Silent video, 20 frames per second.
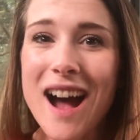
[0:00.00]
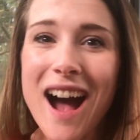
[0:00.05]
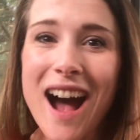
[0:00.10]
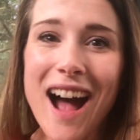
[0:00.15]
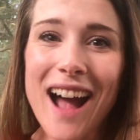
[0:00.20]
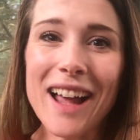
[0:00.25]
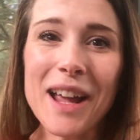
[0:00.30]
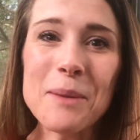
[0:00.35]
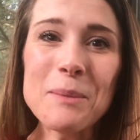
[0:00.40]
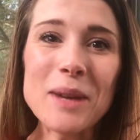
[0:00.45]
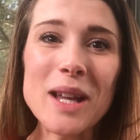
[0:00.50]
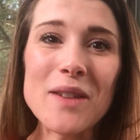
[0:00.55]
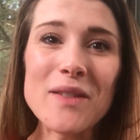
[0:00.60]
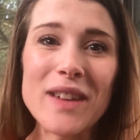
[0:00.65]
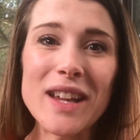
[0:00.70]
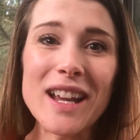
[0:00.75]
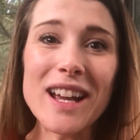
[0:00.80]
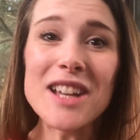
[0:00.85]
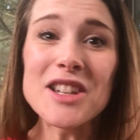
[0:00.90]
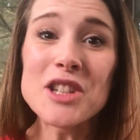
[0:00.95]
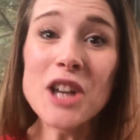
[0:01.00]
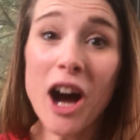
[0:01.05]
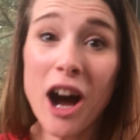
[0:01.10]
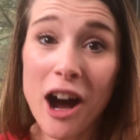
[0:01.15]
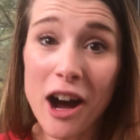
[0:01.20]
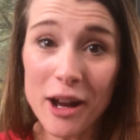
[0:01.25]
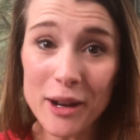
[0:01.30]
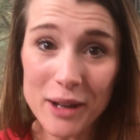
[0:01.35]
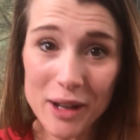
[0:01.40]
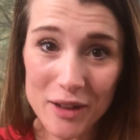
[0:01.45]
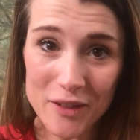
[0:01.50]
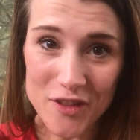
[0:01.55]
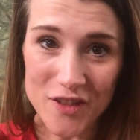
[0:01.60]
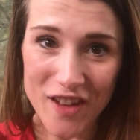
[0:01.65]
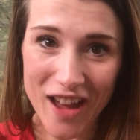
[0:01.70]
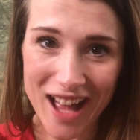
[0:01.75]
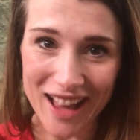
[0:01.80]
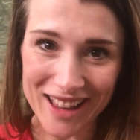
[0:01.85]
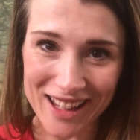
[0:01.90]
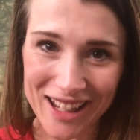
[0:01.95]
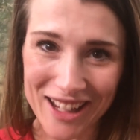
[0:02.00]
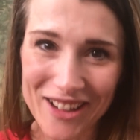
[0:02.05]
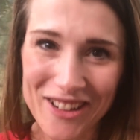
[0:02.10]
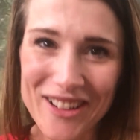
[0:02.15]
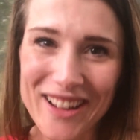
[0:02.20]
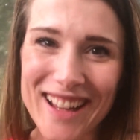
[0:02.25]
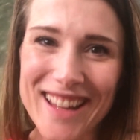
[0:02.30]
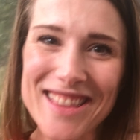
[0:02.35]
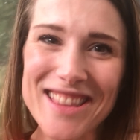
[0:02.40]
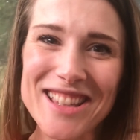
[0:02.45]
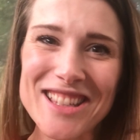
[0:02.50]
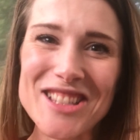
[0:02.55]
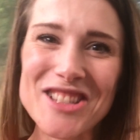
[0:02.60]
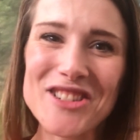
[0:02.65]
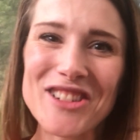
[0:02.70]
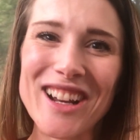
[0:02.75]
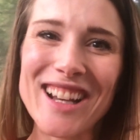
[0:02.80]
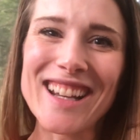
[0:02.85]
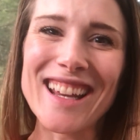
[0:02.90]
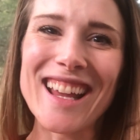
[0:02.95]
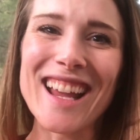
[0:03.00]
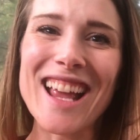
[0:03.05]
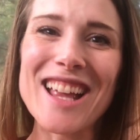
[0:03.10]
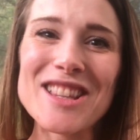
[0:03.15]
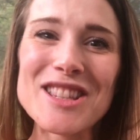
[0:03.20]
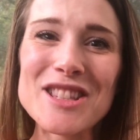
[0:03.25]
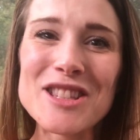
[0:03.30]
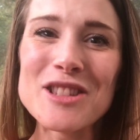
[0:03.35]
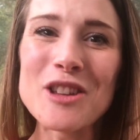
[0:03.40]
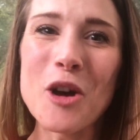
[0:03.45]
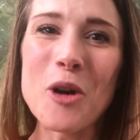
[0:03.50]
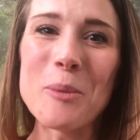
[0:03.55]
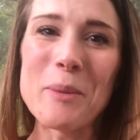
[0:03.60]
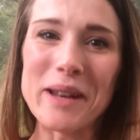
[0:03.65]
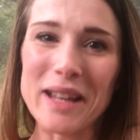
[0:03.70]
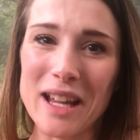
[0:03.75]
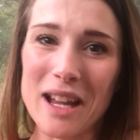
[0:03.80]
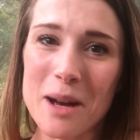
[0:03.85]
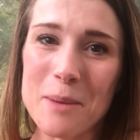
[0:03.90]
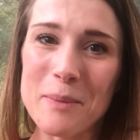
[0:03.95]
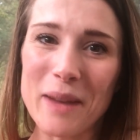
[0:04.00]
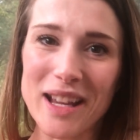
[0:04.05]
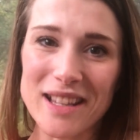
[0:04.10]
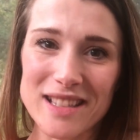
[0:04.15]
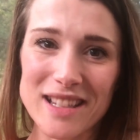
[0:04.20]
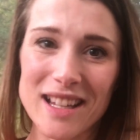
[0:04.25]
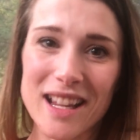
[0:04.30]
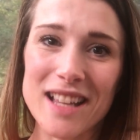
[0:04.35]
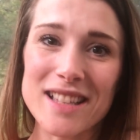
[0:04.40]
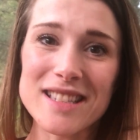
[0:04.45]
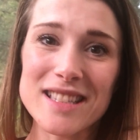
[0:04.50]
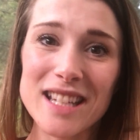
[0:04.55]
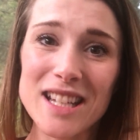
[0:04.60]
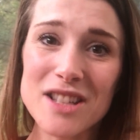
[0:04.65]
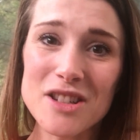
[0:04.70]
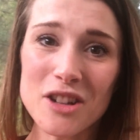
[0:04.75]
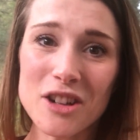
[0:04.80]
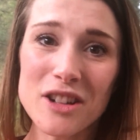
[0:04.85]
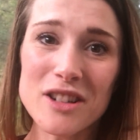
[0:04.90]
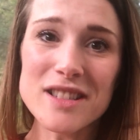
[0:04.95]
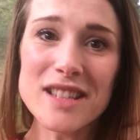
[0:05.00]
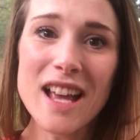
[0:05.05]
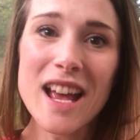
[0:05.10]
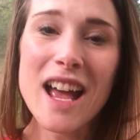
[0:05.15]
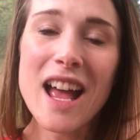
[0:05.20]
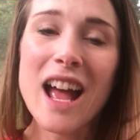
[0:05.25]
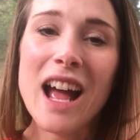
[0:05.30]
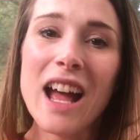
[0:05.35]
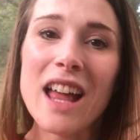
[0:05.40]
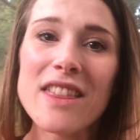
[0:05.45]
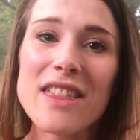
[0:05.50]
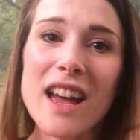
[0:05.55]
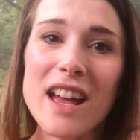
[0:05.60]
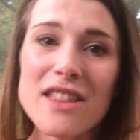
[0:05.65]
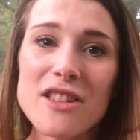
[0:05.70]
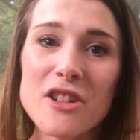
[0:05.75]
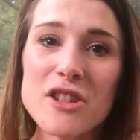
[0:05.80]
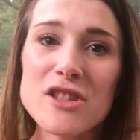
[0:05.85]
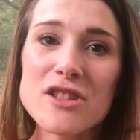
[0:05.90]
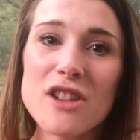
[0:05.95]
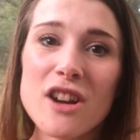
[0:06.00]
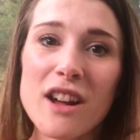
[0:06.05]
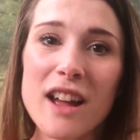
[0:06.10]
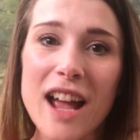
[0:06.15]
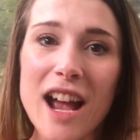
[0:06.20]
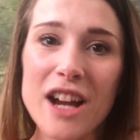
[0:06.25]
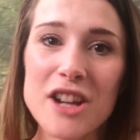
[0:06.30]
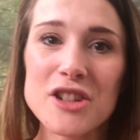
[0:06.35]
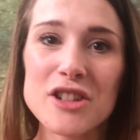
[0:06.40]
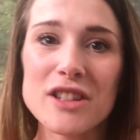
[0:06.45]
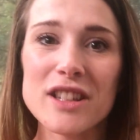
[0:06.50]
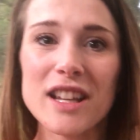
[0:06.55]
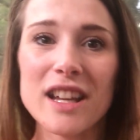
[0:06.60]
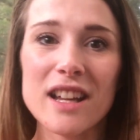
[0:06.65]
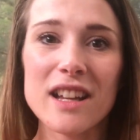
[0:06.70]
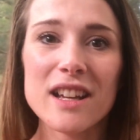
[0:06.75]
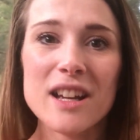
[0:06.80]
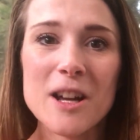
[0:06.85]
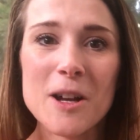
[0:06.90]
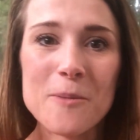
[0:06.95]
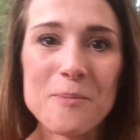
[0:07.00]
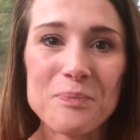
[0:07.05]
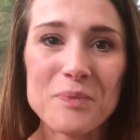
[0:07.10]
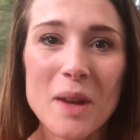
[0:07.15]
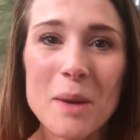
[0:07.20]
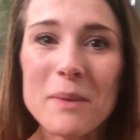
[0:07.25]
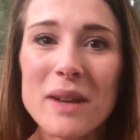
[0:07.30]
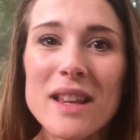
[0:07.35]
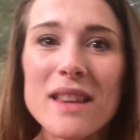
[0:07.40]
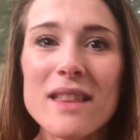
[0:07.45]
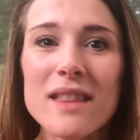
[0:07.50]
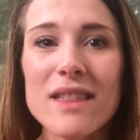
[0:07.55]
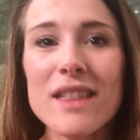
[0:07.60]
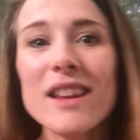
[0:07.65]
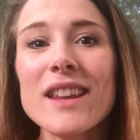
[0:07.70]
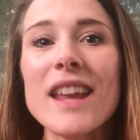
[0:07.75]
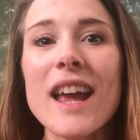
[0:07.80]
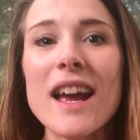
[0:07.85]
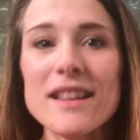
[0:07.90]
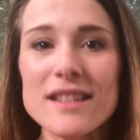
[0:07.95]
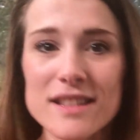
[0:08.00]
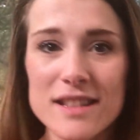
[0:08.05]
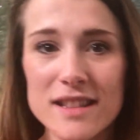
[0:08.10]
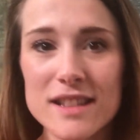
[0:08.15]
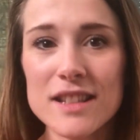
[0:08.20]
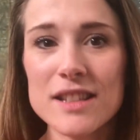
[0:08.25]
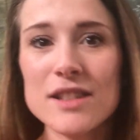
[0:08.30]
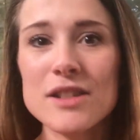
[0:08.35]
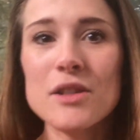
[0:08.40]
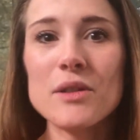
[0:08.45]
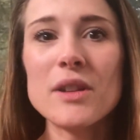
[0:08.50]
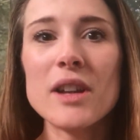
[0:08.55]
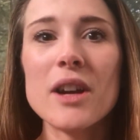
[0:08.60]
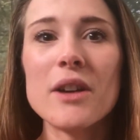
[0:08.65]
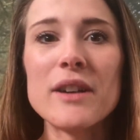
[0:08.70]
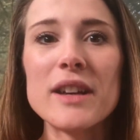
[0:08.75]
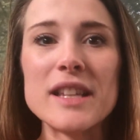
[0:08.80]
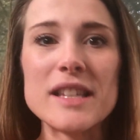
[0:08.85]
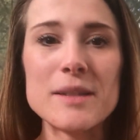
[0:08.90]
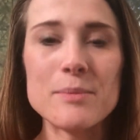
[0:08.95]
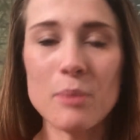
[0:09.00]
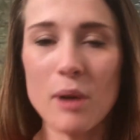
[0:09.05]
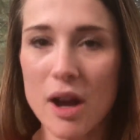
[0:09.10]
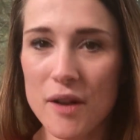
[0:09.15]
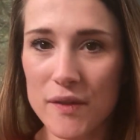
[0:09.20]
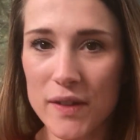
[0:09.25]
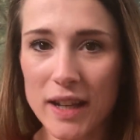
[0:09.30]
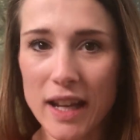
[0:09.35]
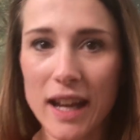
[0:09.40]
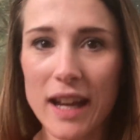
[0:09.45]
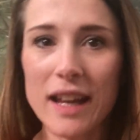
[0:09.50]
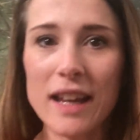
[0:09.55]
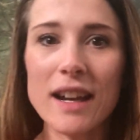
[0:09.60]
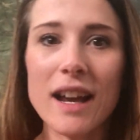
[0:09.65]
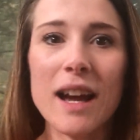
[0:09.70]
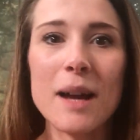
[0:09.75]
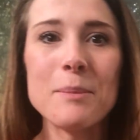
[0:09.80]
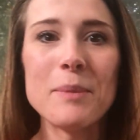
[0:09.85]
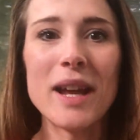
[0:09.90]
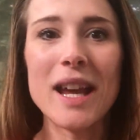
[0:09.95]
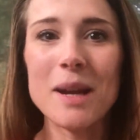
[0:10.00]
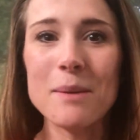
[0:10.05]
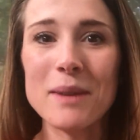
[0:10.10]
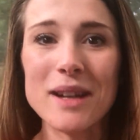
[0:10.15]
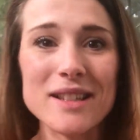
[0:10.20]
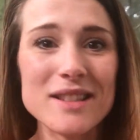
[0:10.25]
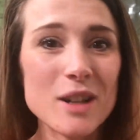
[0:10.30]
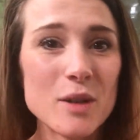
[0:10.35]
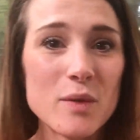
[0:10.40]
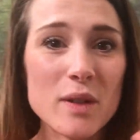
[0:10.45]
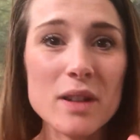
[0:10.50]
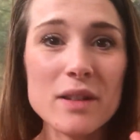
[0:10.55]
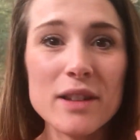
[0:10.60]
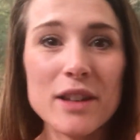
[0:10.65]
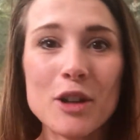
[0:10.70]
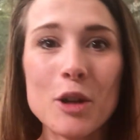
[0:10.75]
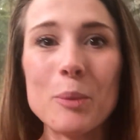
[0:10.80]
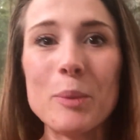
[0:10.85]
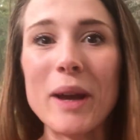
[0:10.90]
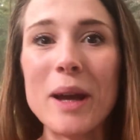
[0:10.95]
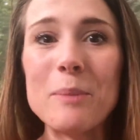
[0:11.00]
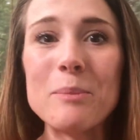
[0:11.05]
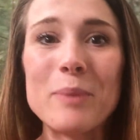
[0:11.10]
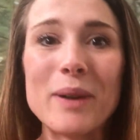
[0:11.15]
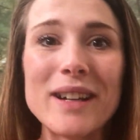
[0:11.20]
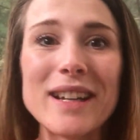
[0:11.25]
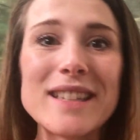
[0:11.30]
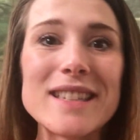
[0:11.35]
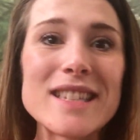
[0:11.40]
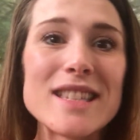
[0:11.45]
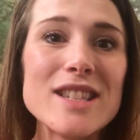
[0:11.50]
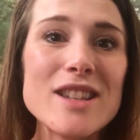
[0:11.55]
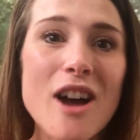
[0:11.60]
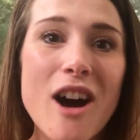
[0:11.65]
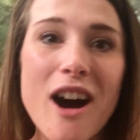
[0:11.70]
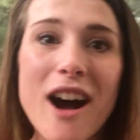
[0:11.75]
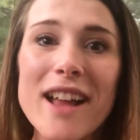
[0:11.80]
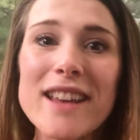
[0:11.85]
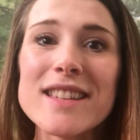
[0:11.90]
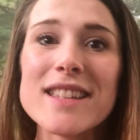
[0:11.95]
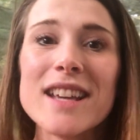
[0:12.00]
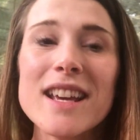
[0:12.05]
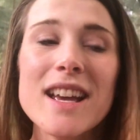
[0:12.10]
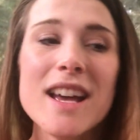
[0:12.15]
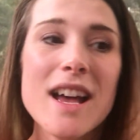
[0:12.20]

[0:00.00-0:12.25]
I am giving a ton of value in this training and so many amazing guest teachers that there's not actually, I mean, yes, the studio is profiting and I'm paying myself a little bit, but it's not